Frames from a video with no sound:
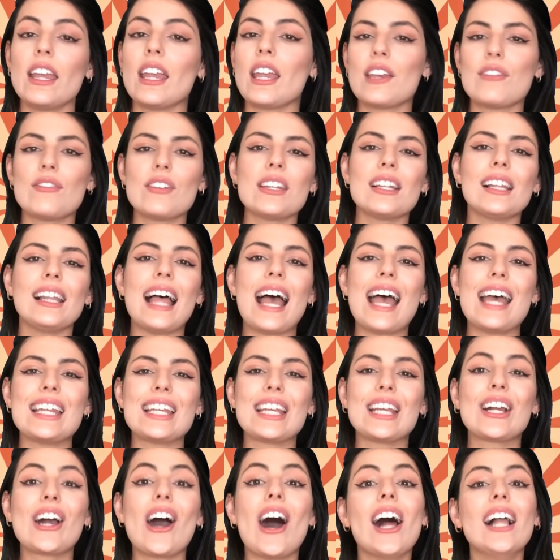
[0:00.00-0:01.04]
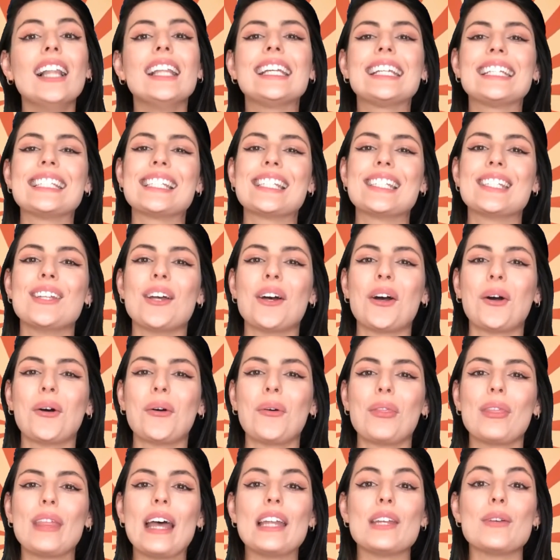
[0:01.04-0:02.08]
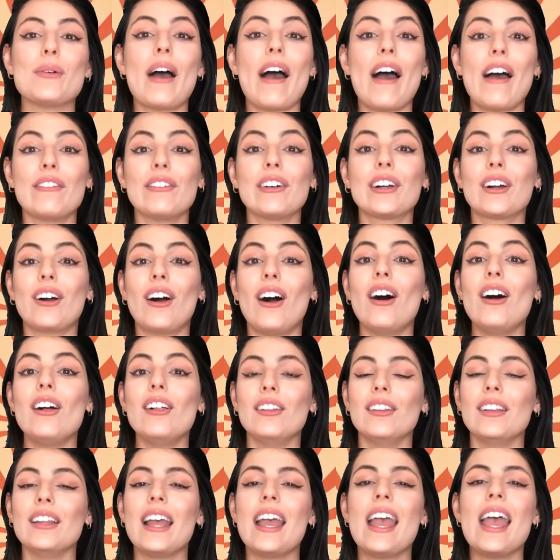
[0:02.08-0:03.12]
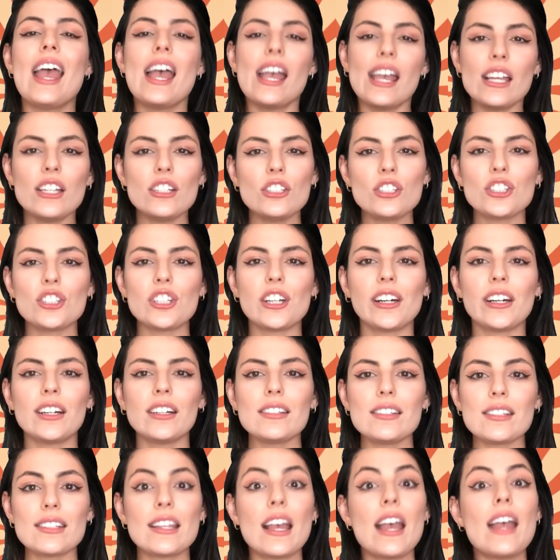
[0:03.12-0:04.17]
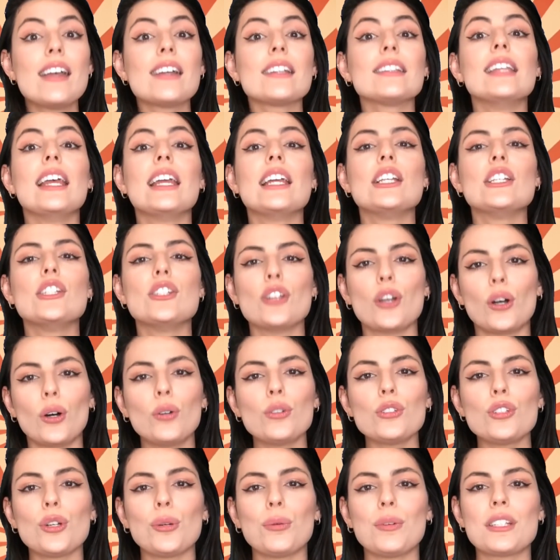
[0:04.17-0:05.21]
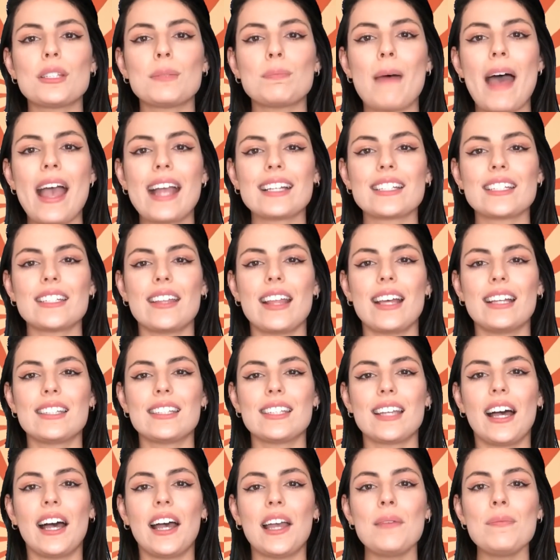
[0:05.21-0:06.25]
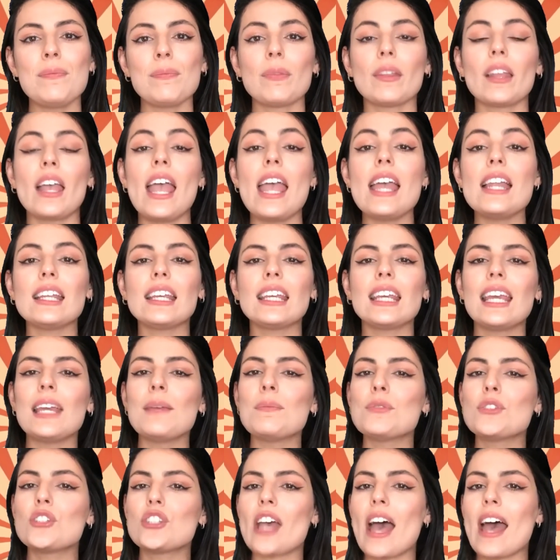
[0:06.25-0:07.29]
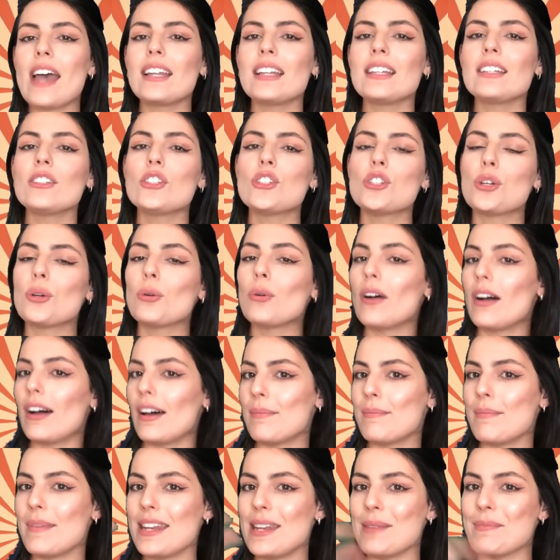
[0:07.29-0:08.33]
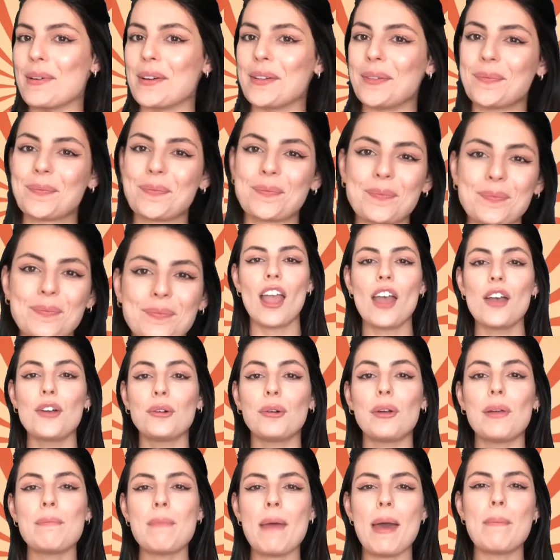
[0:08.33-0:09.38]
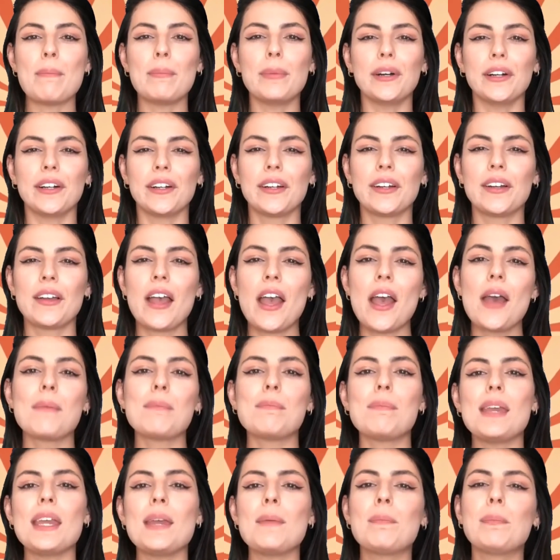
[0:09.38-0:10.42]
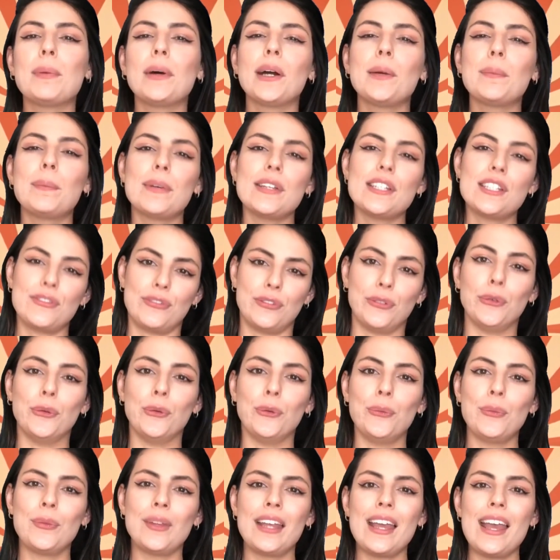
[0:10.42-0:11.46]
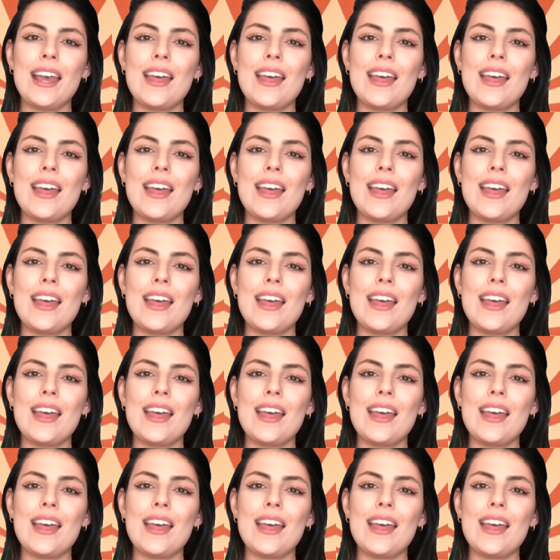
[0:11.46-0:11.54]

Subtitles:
Even letting colleagues know that you have a call ensures they know to respect that time and keep chatting to a minimum. Remember, be purposeful.